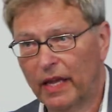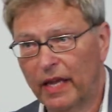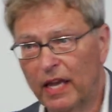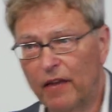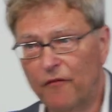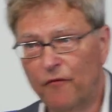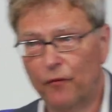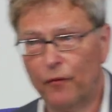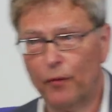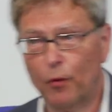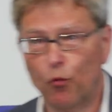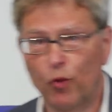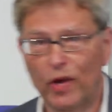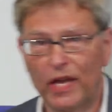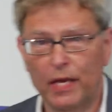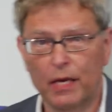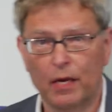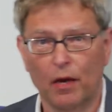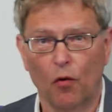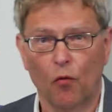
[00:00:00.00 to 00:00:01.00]
if
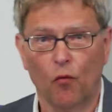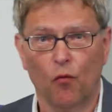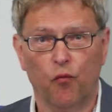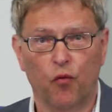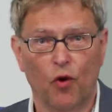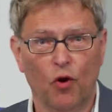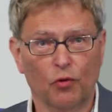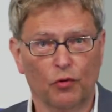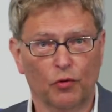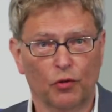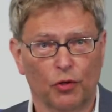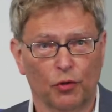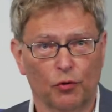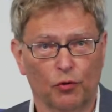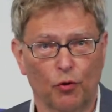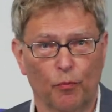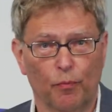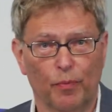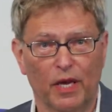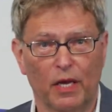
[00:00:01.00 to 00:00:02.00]
we want
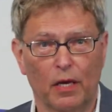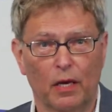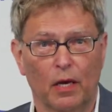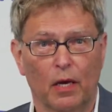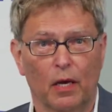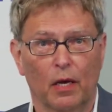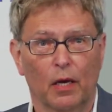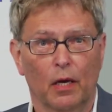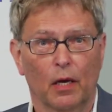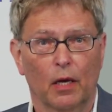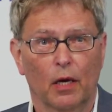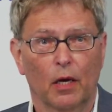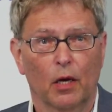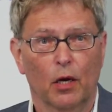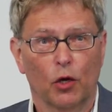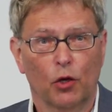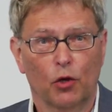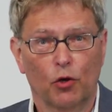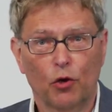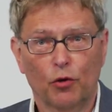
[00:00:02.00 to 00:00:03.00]
to be
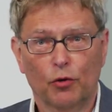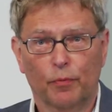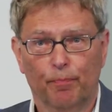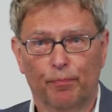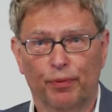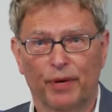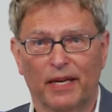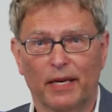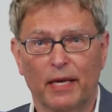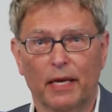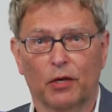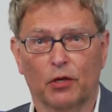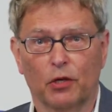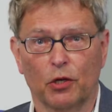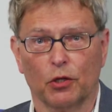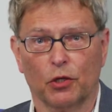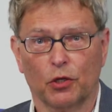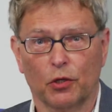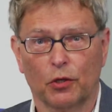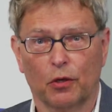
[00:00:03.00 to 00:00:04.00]
good
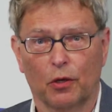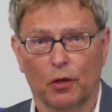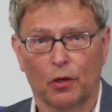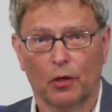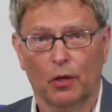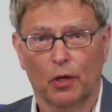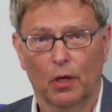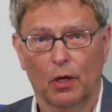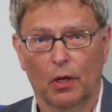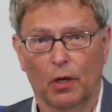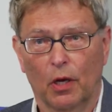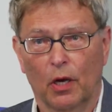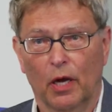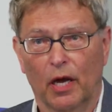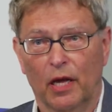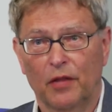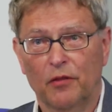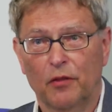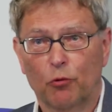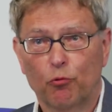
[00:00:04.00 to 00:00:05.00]
predictors,
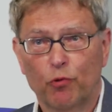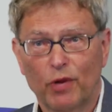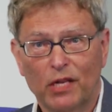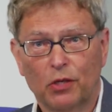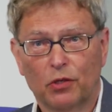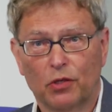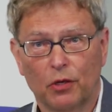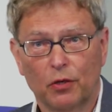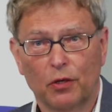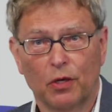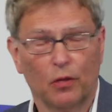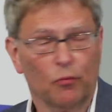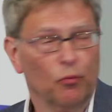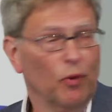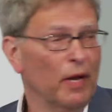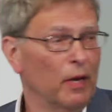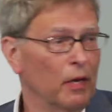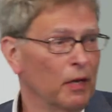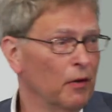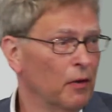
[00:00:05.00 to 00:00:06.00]
and the reason
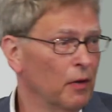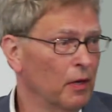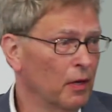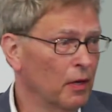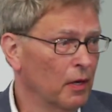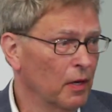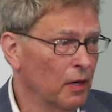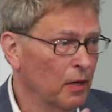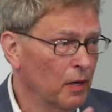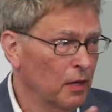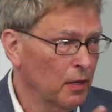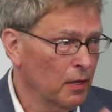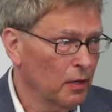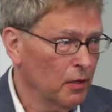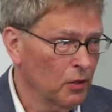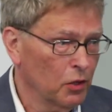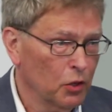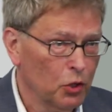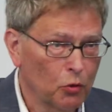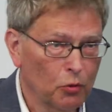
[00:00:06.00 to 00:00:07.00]
why
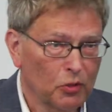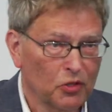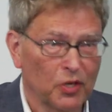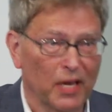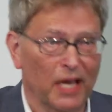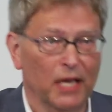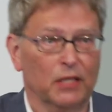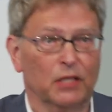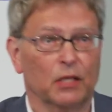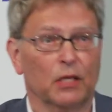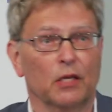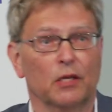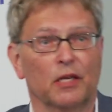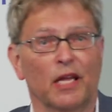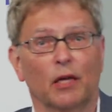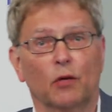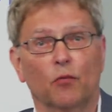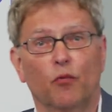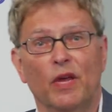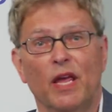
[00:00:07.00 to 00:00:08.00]
Jon says
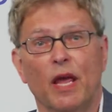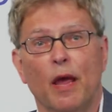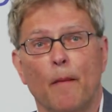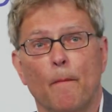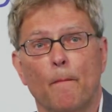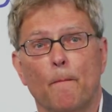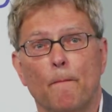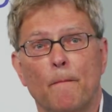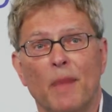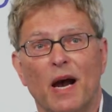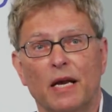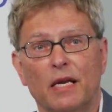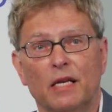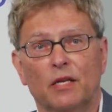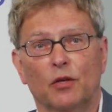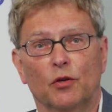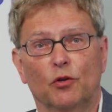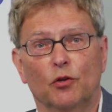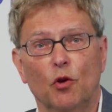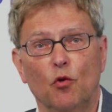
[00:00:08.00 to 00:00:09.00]
that we might
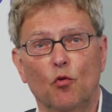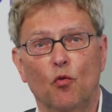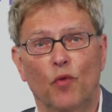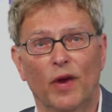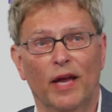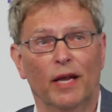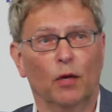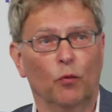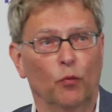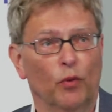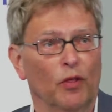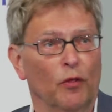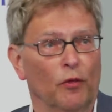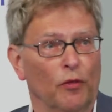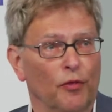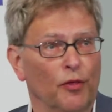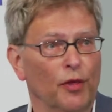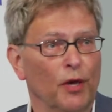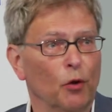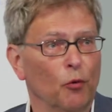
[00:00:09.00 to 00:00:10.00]
do well with a
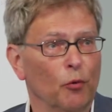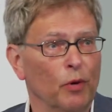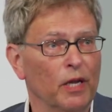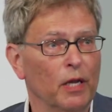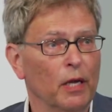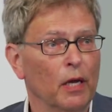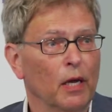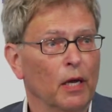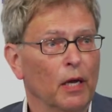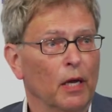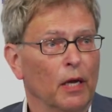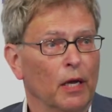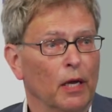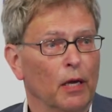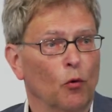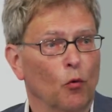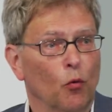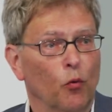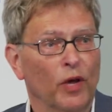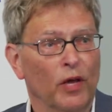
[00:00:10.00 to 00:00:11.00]
theory
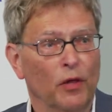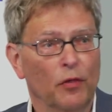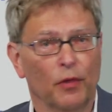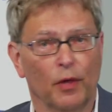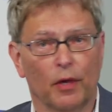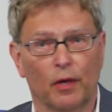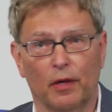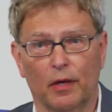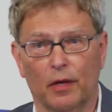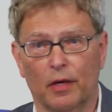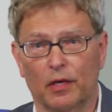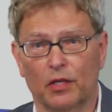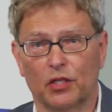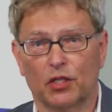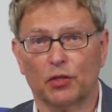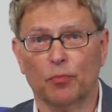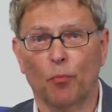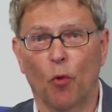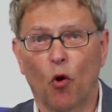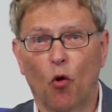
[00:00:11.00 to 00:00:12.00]
with
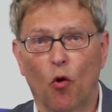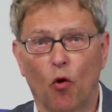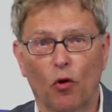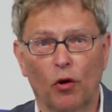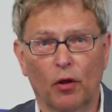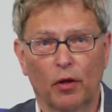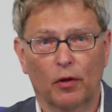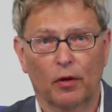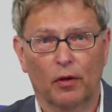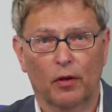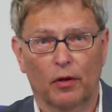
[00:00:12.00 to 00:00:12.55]
small